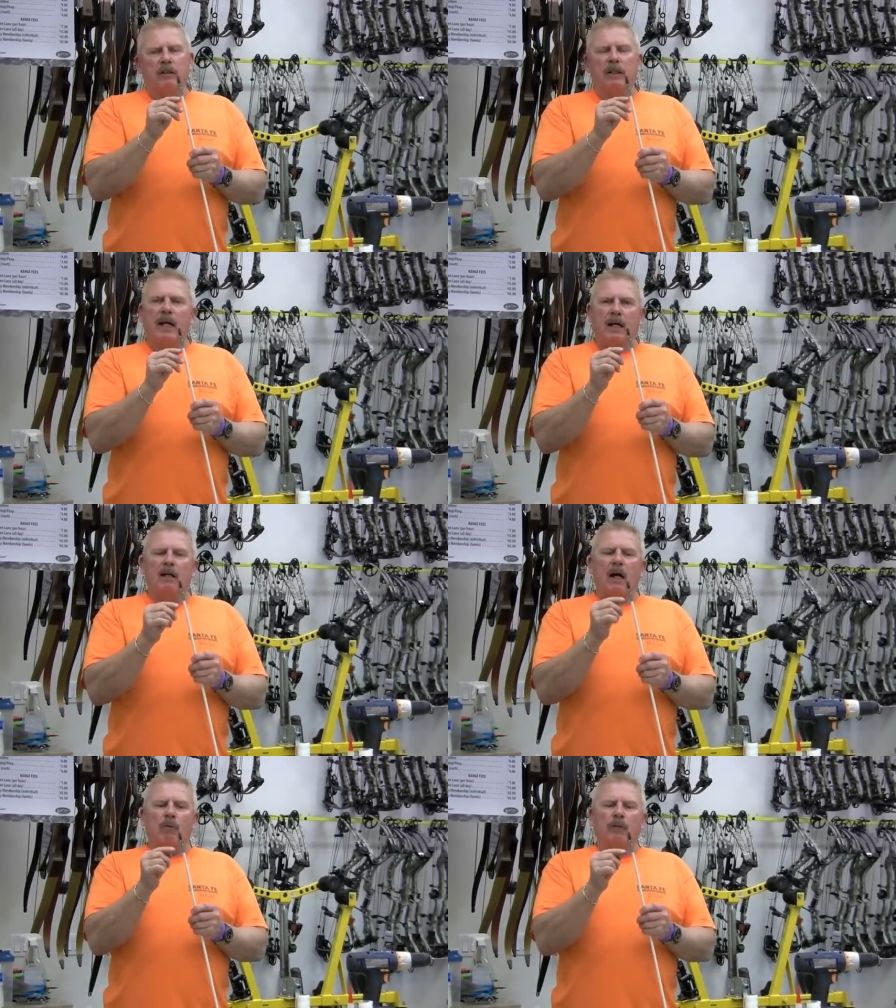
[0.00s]

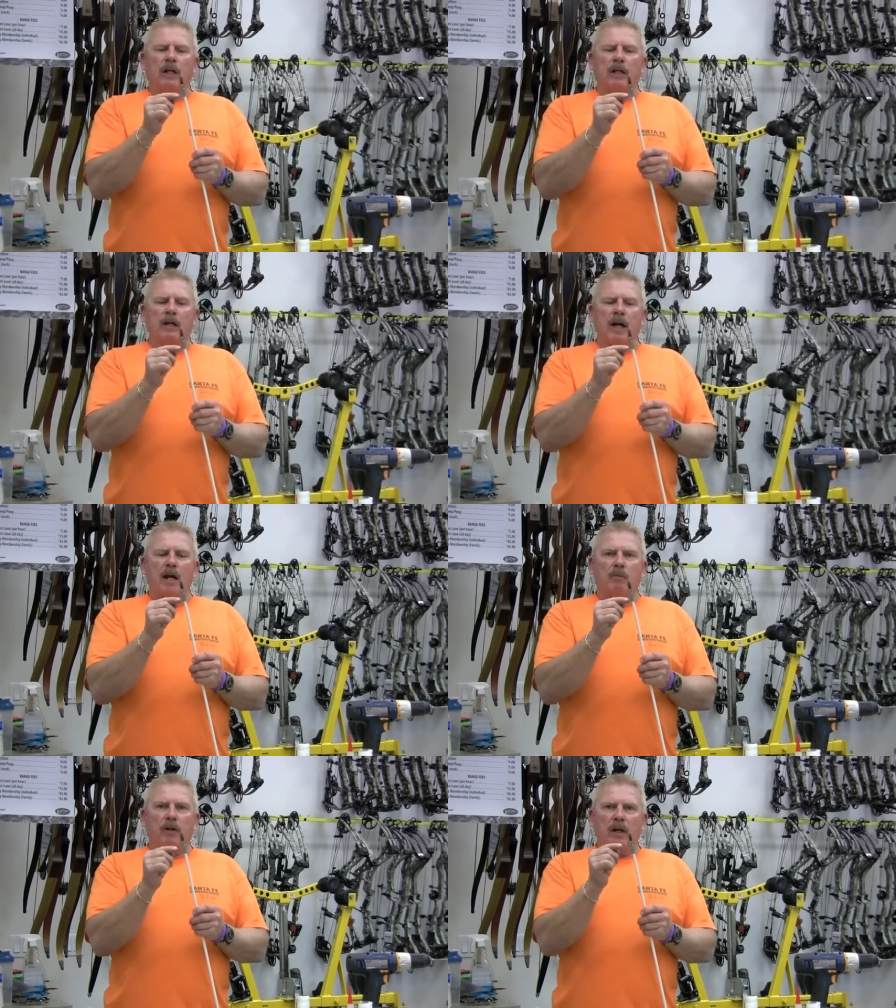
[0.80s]
Now I would take a
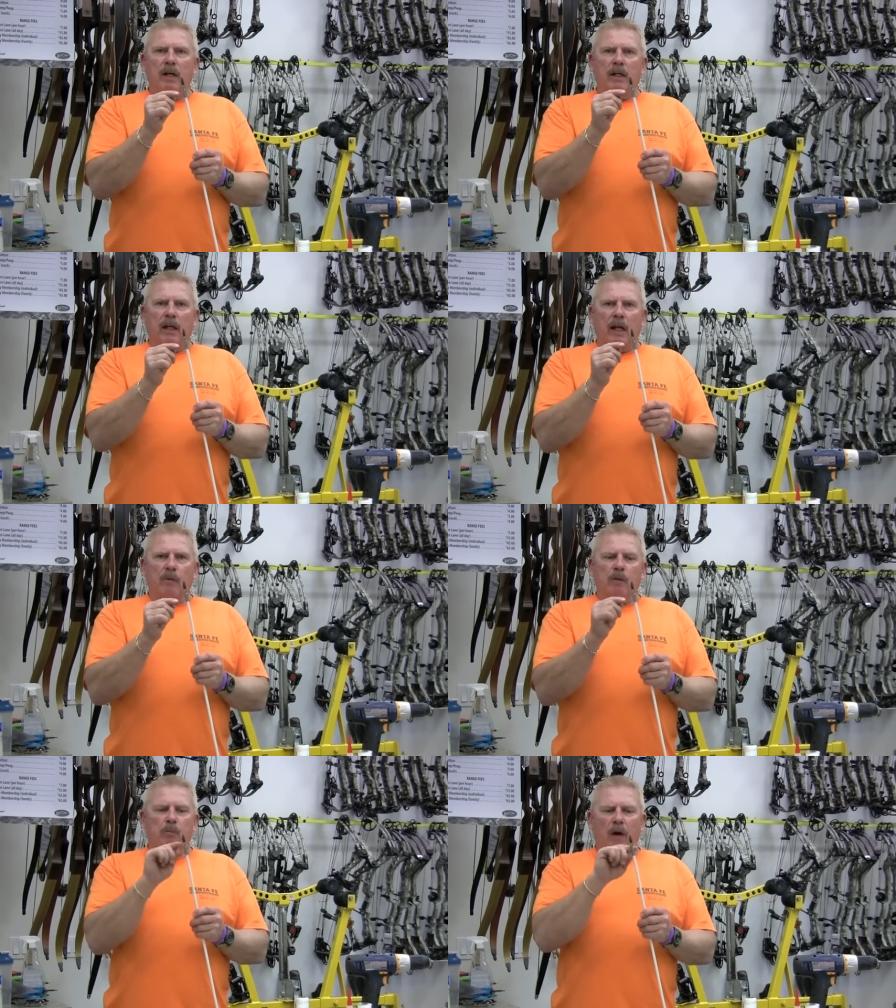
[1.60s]
hammer and I
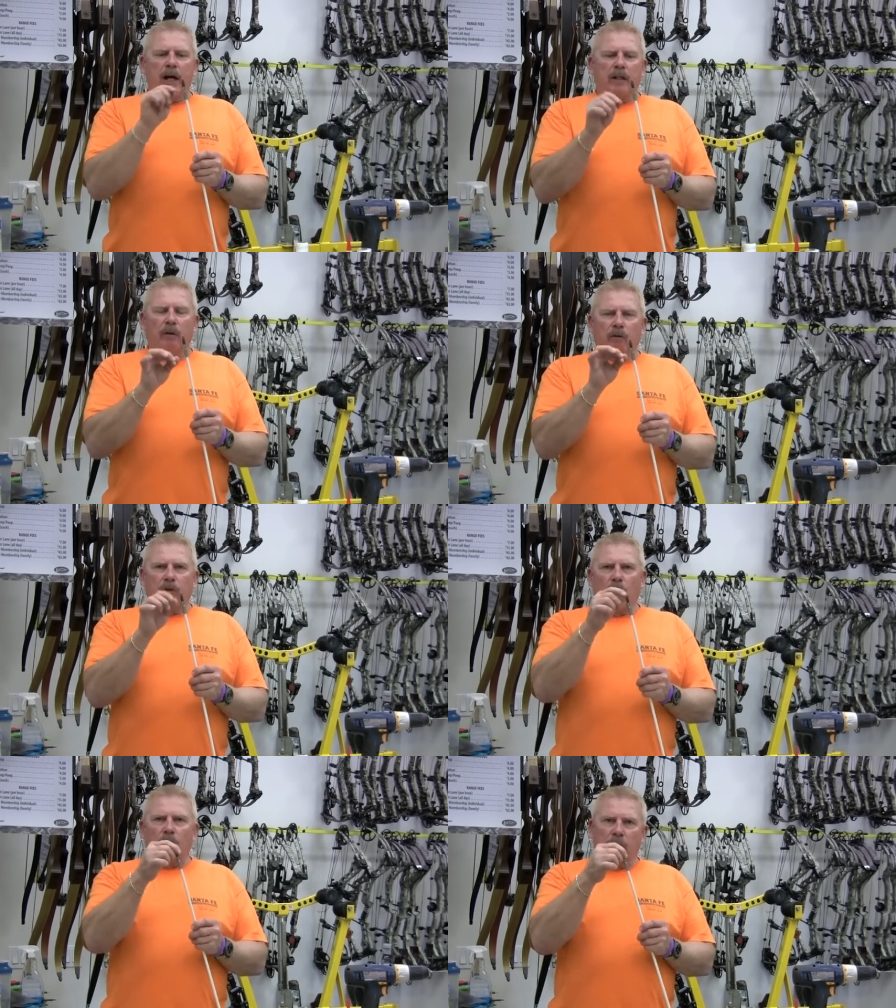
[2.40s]
would brad those
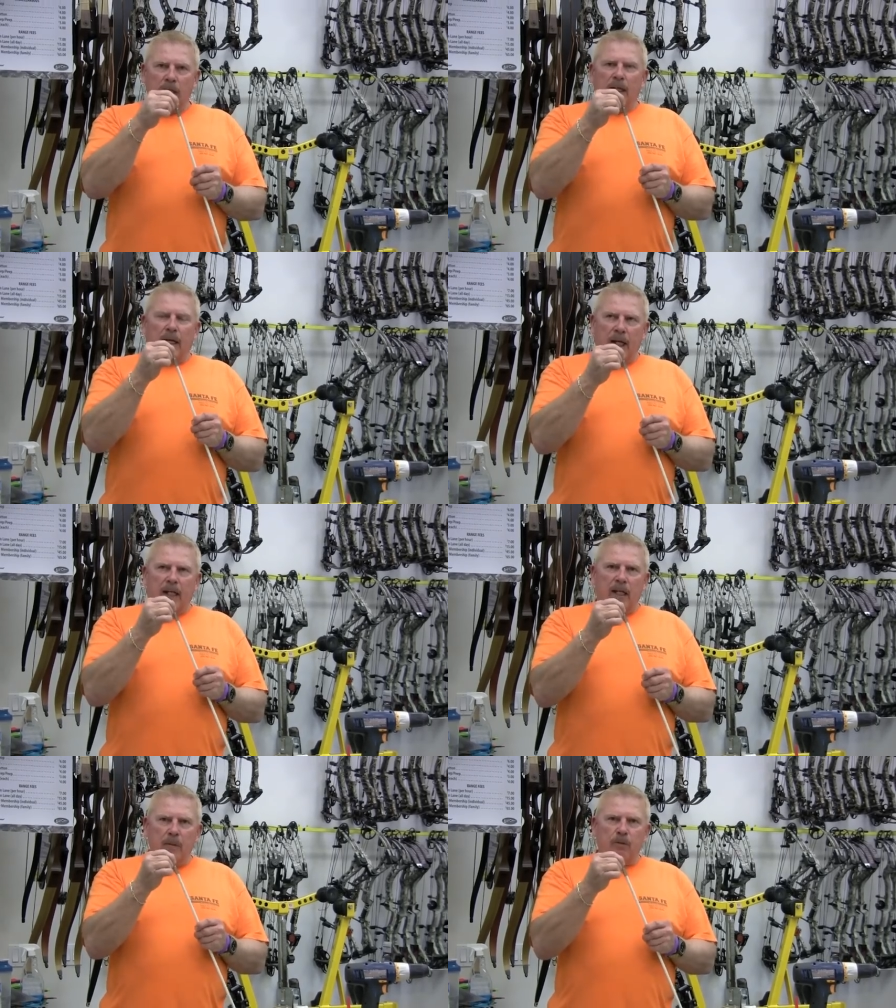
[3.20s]
over, and
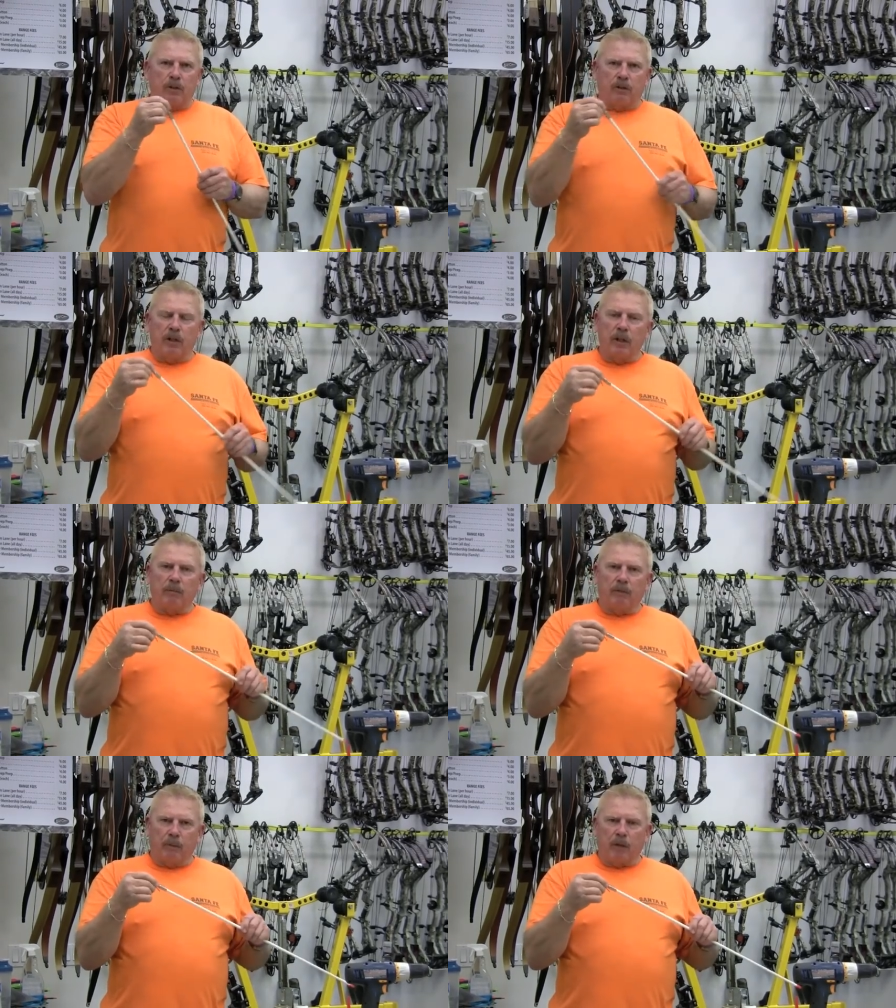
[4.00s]
that keeps your
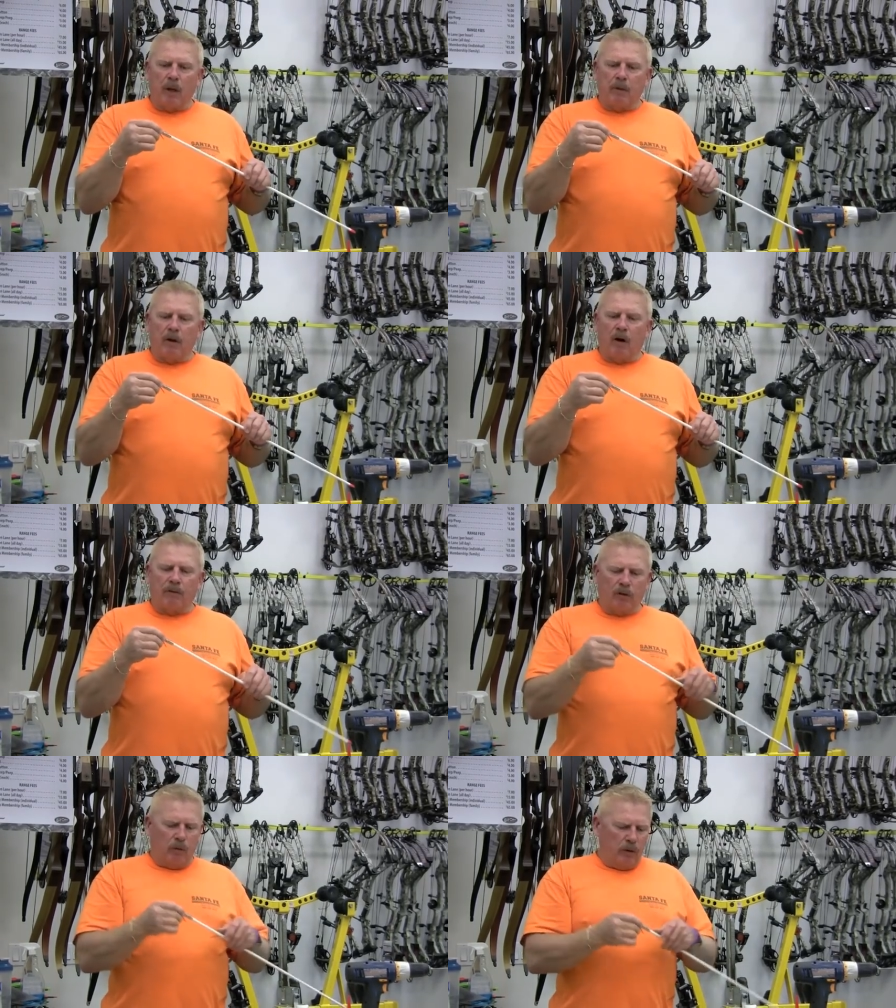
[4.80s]
tip from coming
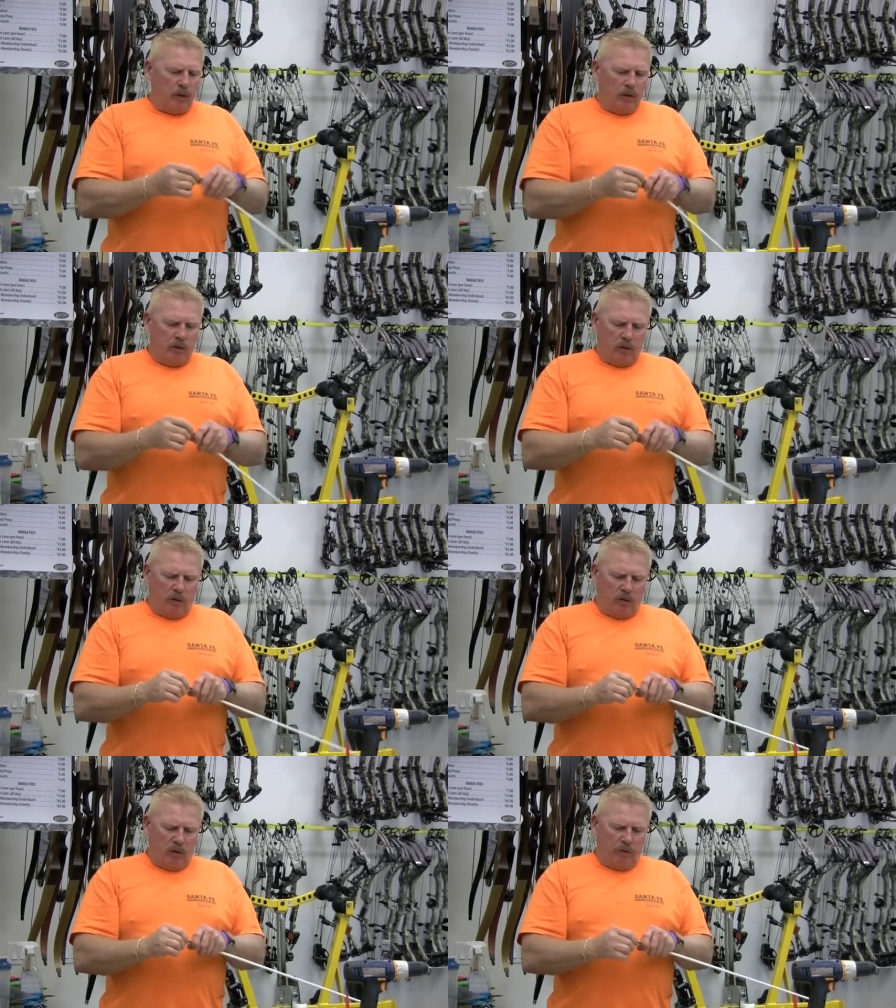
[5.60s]
off. So when you
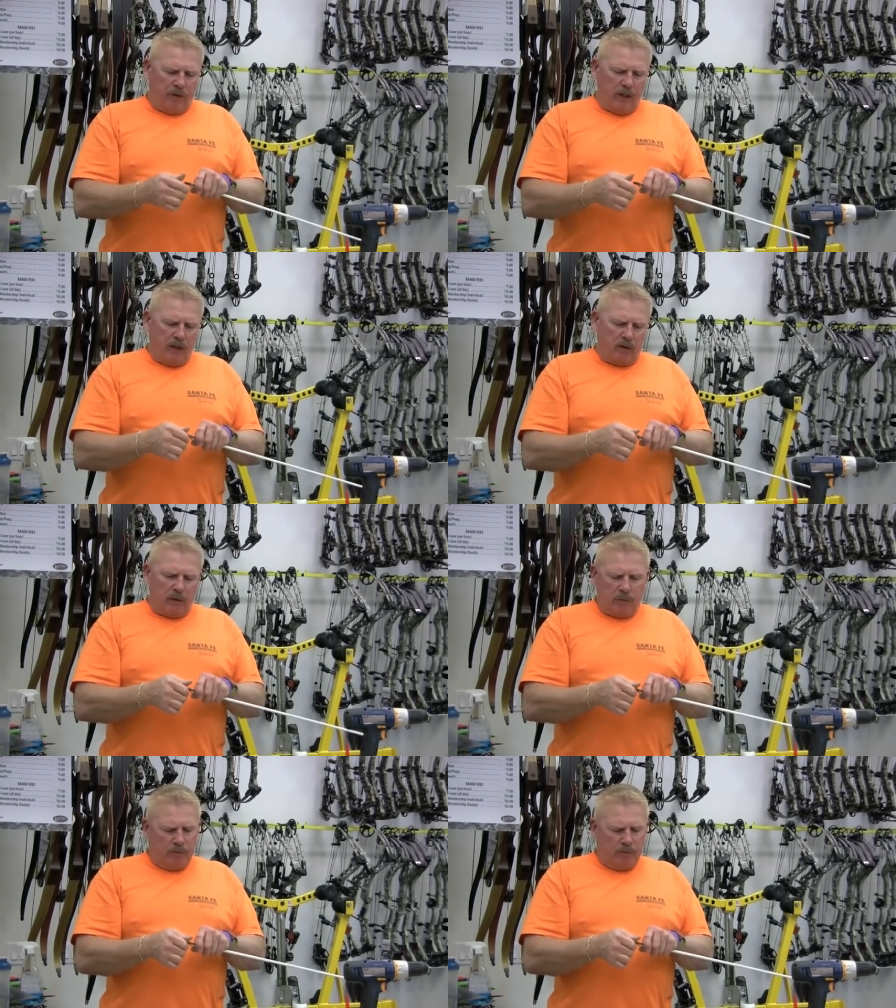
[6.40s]
shoot a fish,